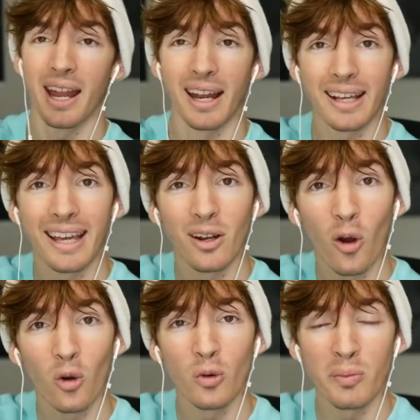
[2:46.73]
and I get
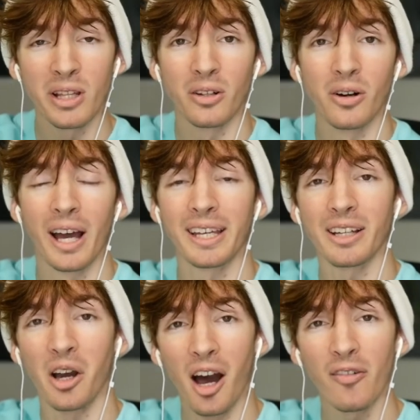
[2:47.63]
oatmeal. I
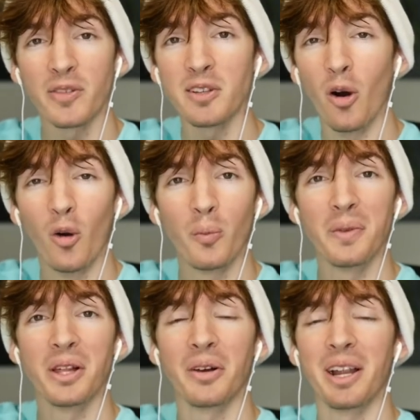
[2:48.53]
get coffee,
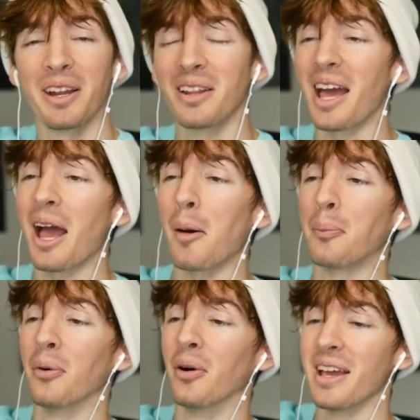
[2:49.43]
oatmeal, and an
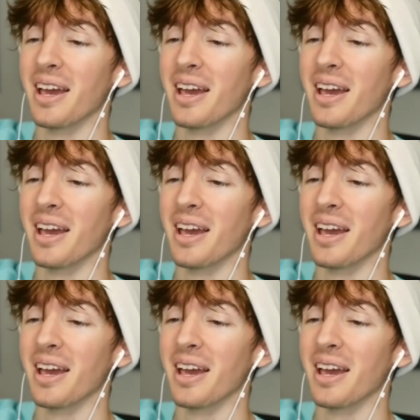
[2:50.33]
apple.